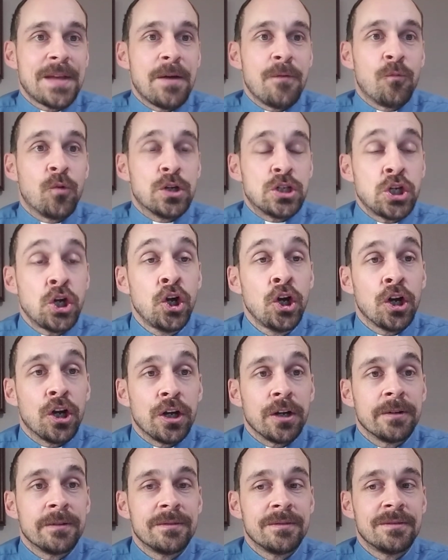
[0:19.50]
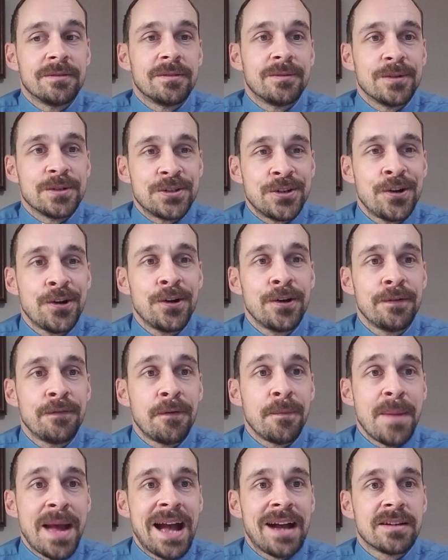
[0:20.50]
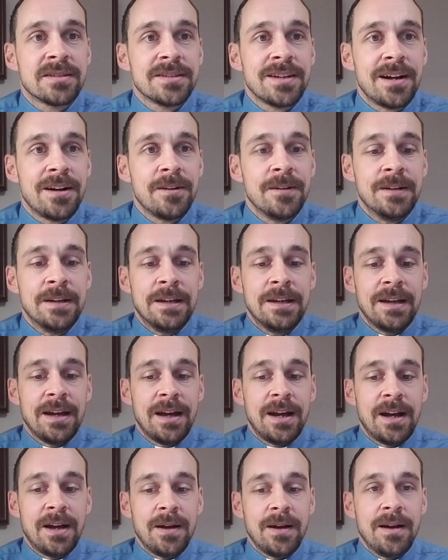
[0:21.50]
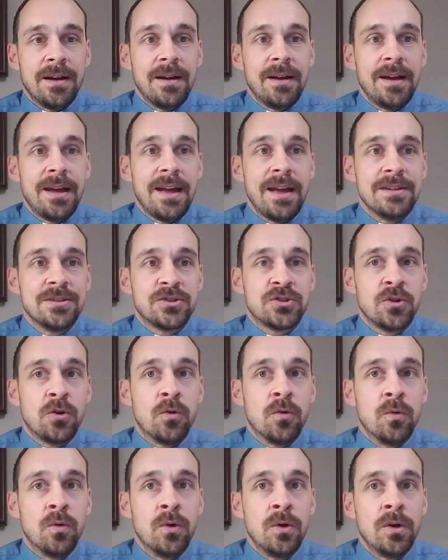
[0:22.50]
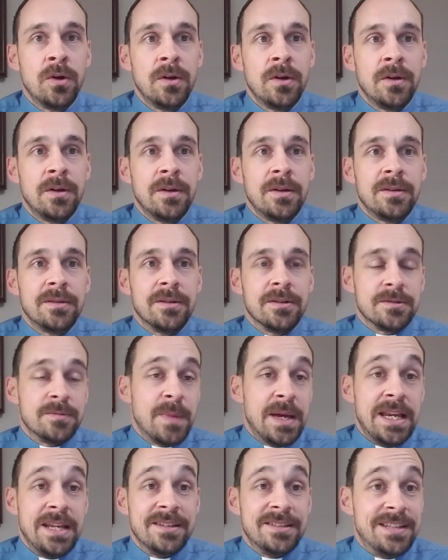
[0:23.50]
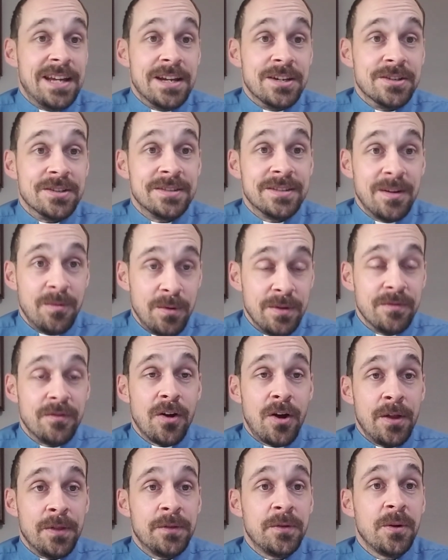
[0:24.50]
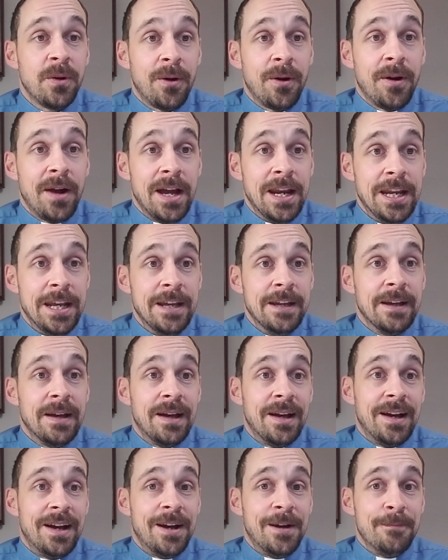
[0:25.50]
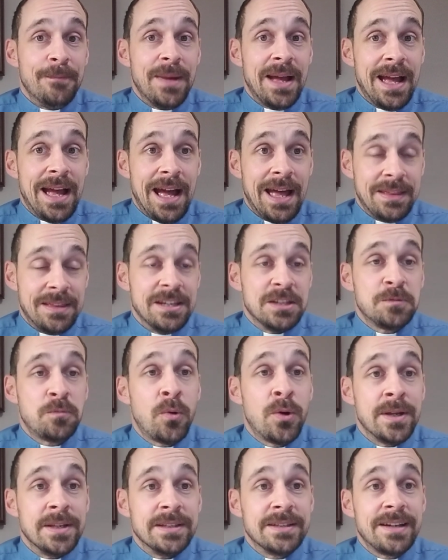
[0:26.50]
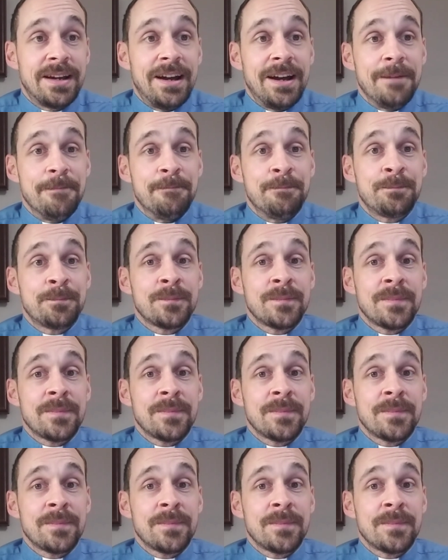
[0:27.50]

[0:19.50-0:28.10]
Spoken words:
return from exile. So there's many stages that we've gone through already. At this point in time,